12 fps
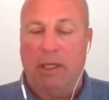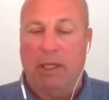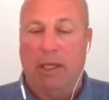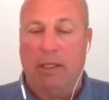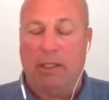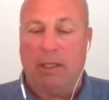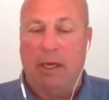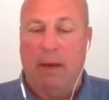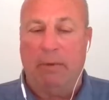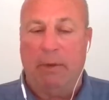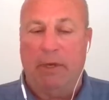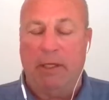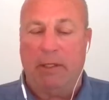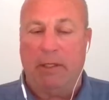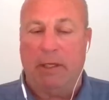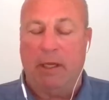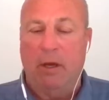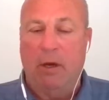and that's a compliment
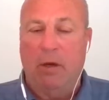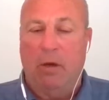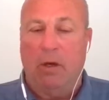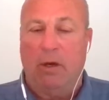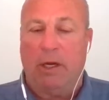to the whole